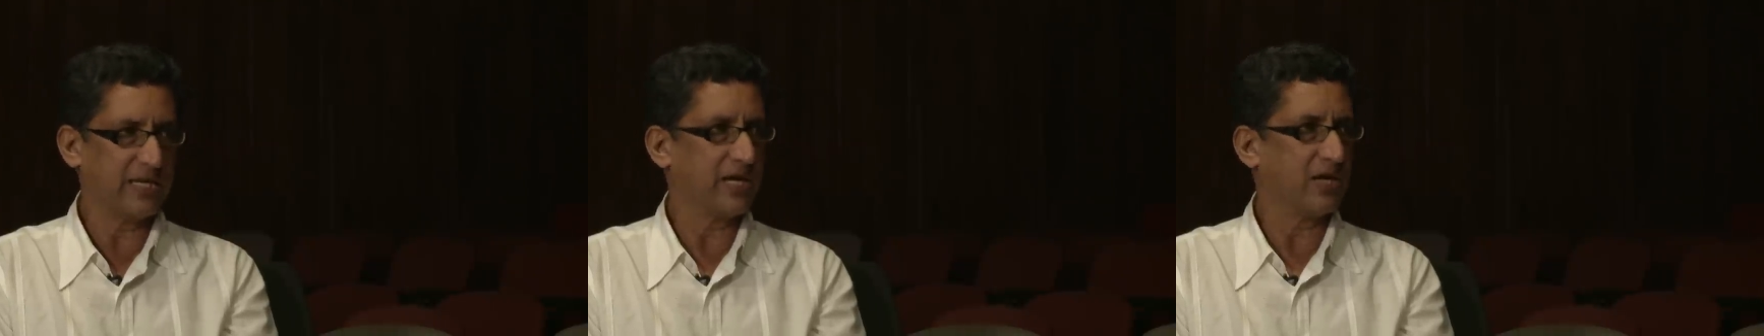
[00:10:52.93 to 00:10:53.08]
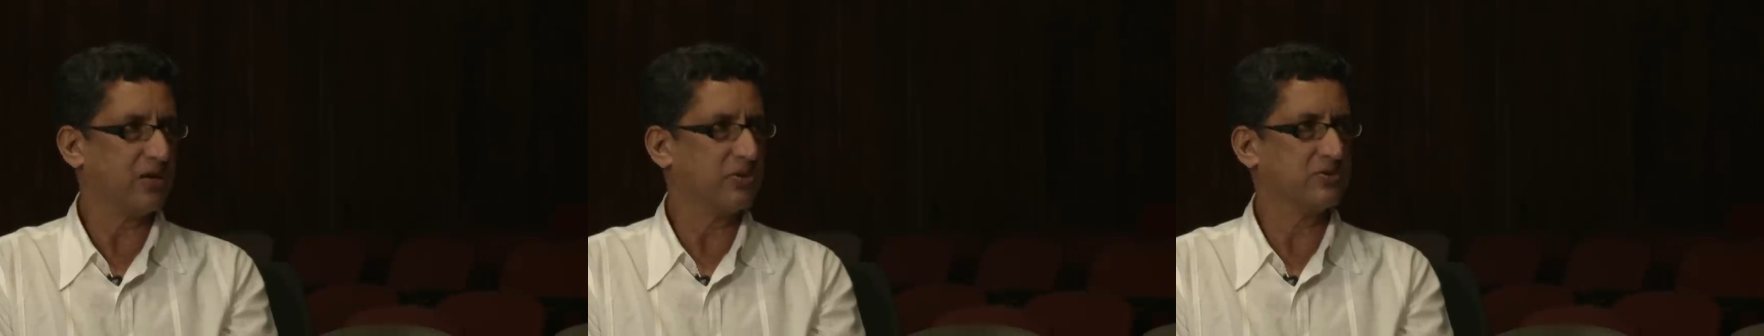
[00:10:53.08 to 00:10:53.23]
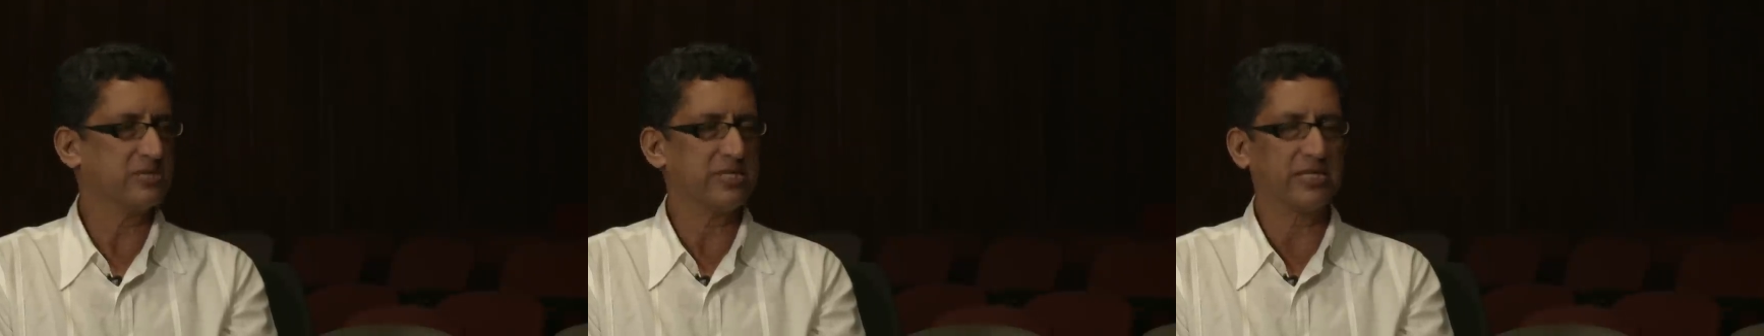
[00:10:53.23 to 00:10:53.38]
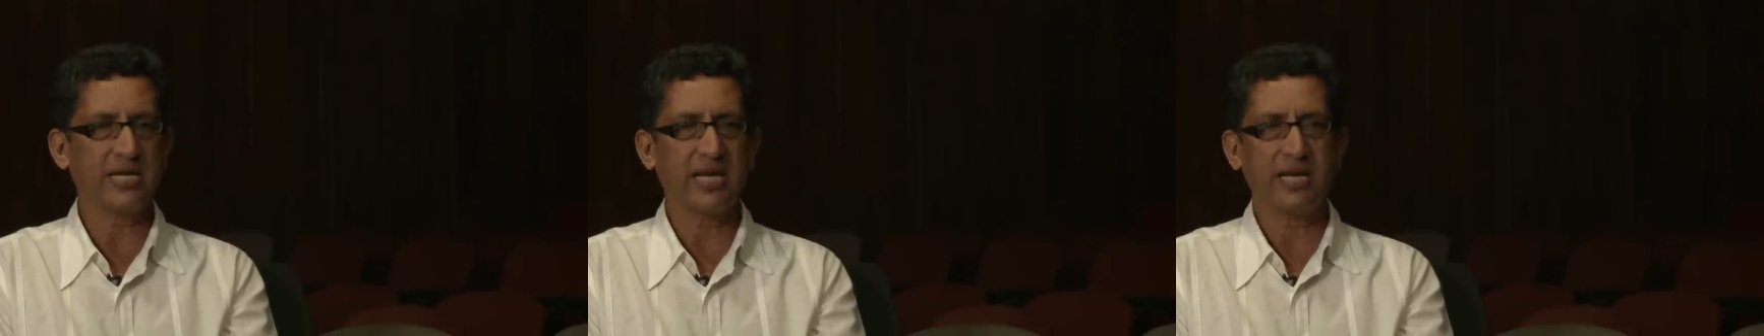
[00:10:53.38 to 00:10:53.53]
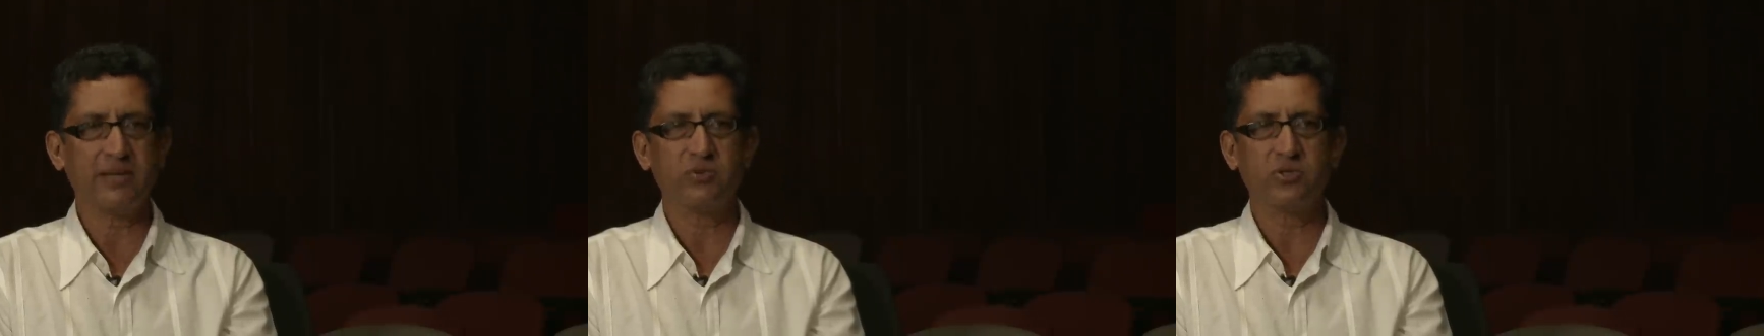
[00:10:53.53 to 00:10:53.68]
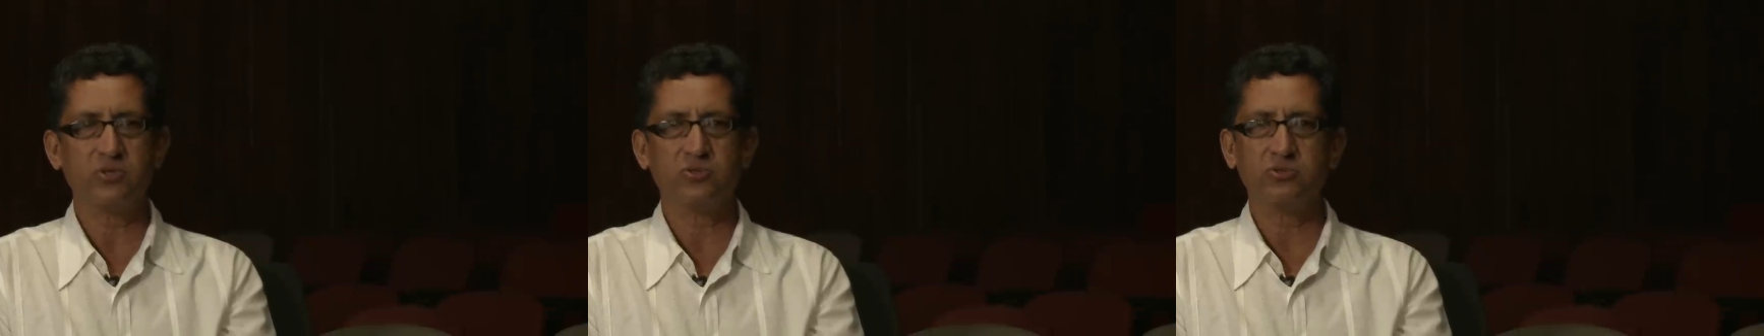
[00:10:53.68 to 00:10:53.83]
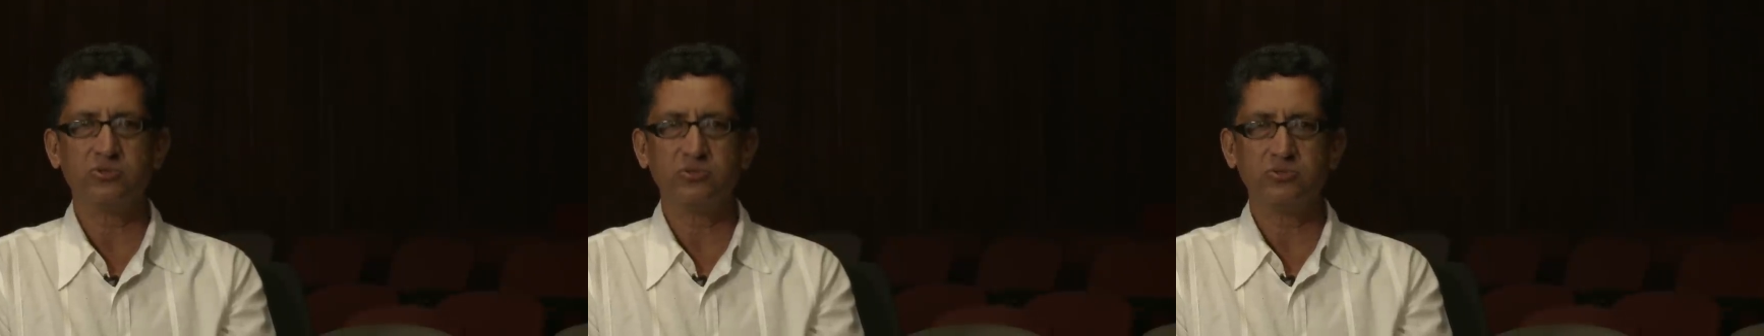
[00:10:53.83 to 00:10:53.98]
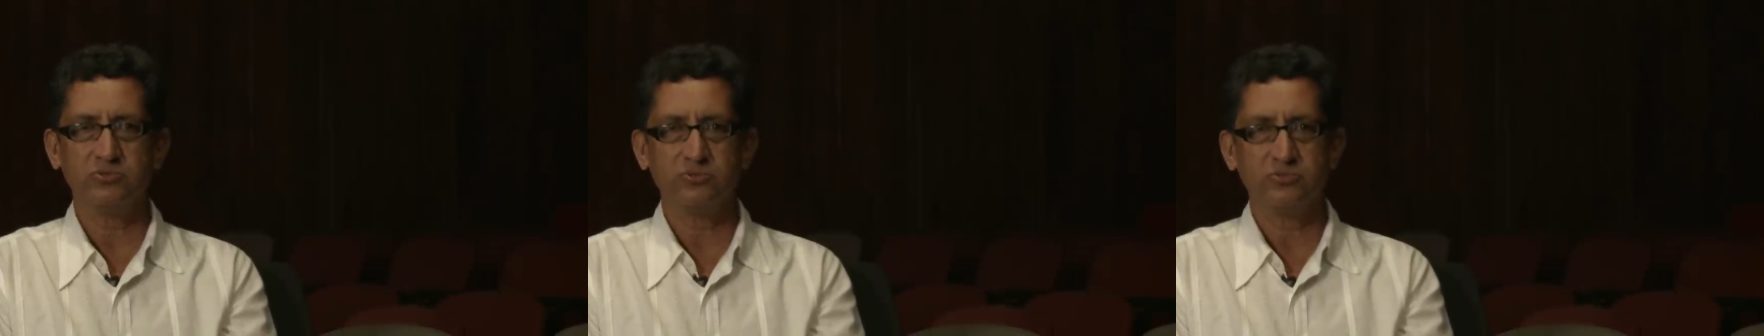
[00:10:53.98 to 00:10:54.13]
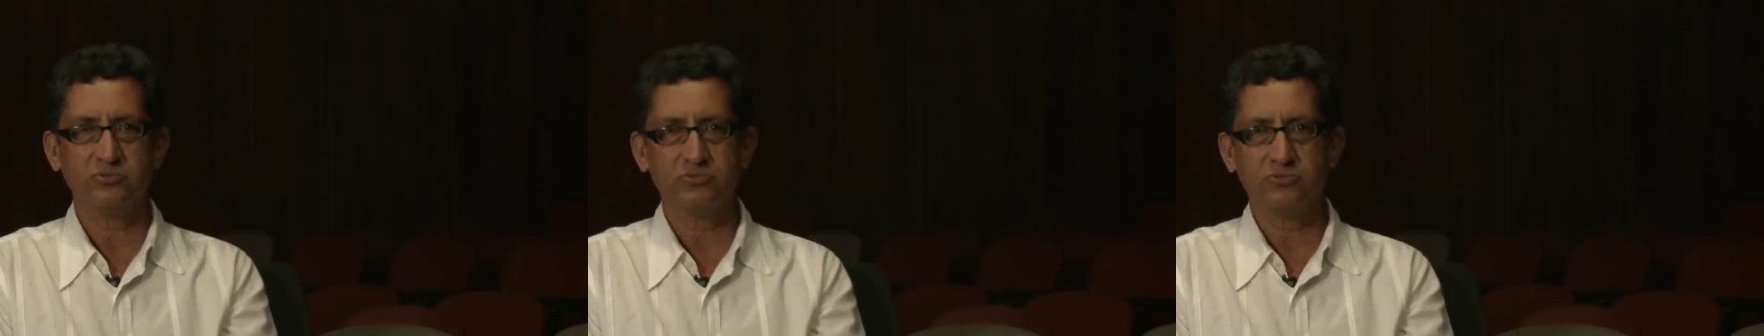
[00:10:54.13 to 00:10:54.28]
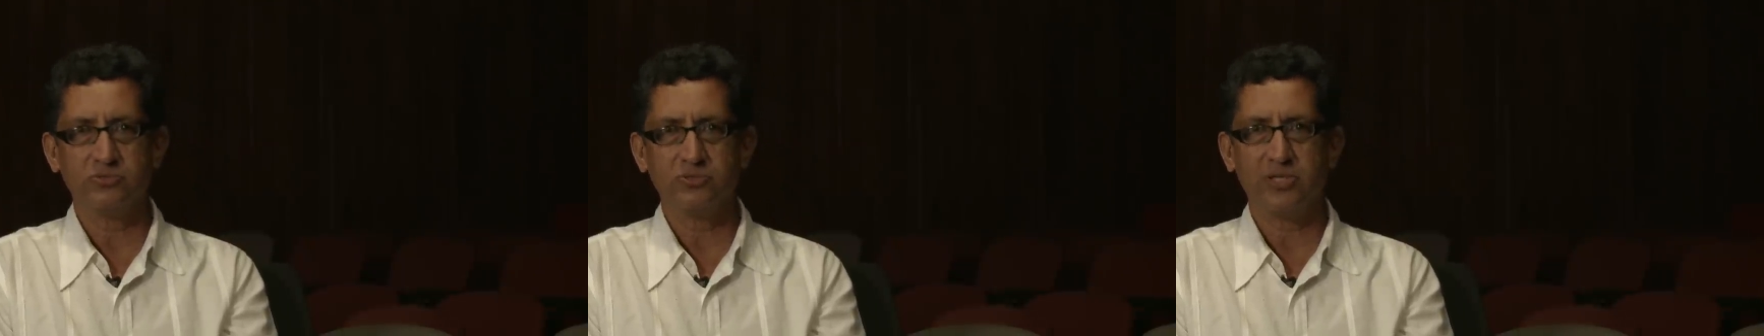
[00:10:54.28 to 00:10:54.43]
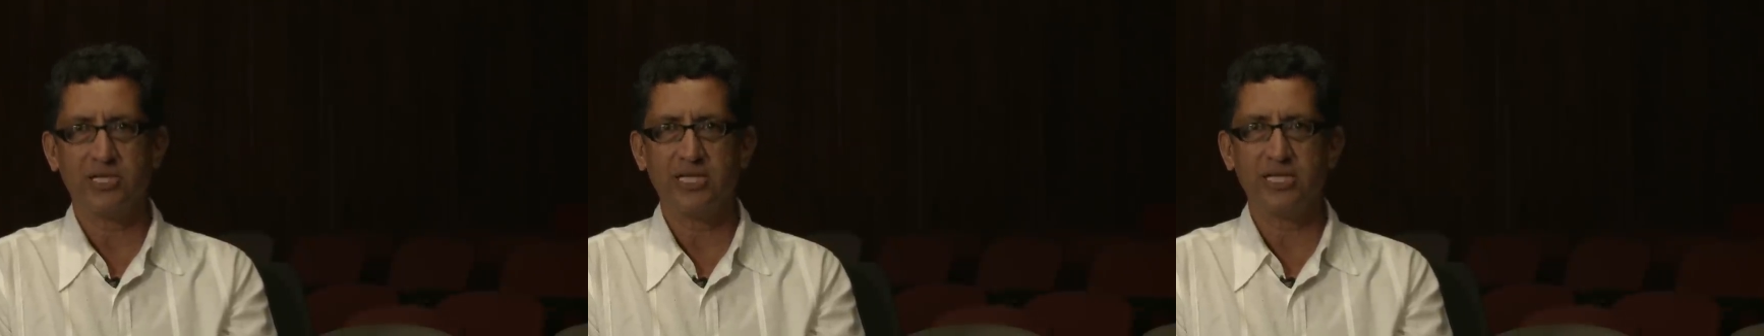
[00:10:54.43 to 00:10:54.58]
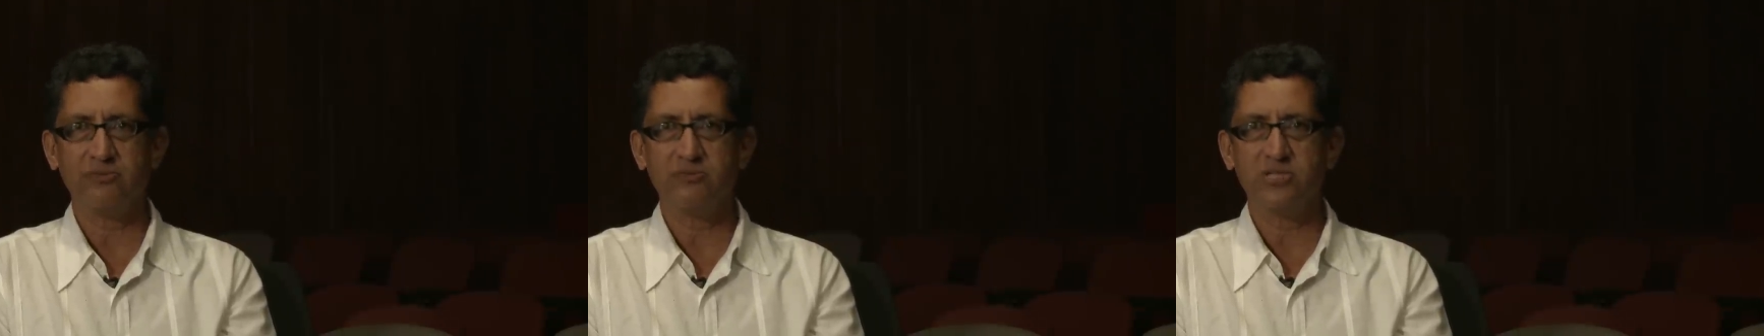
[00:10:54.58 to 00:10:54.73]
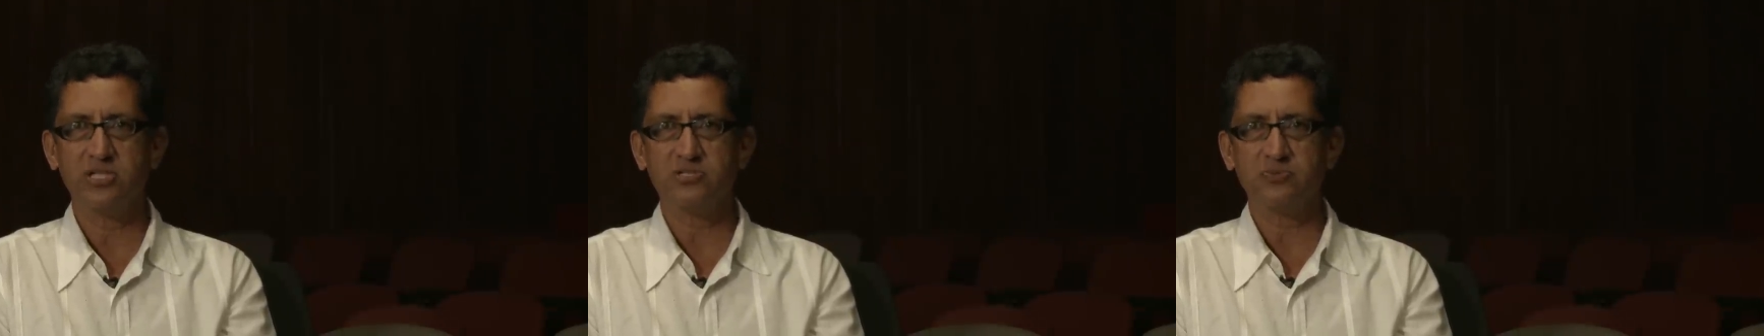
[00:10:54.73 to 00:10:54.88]
now is the time to
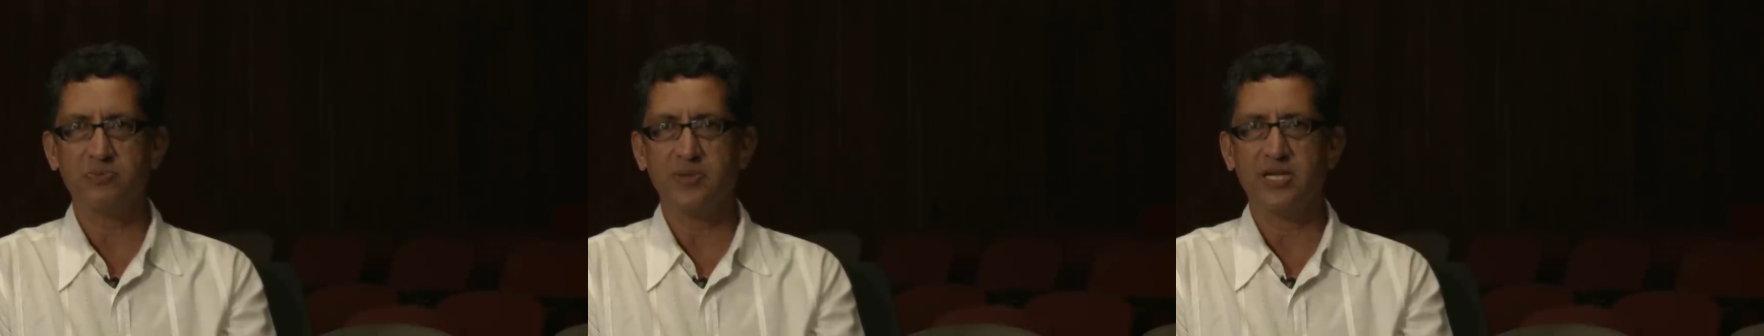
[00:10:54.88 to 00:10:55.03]
leave this